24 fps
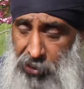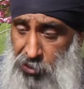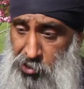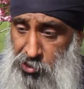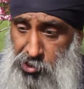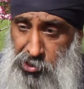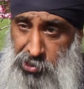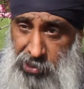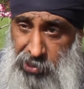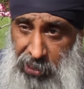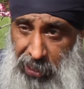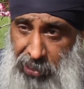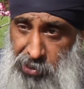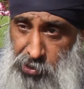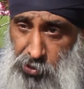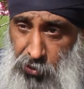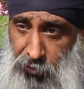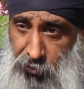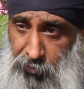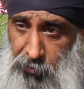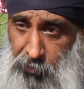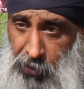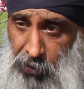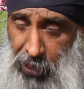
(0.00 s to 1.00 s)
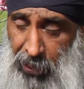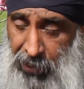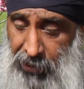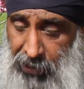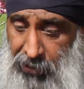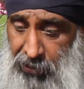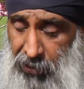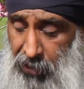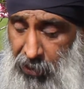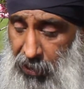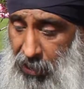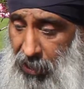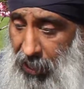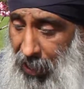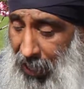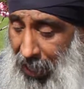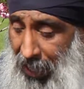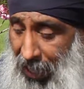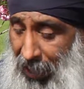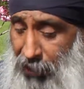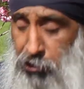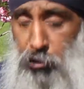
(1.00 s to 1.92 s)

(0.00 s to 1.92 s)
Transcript: states of mind, and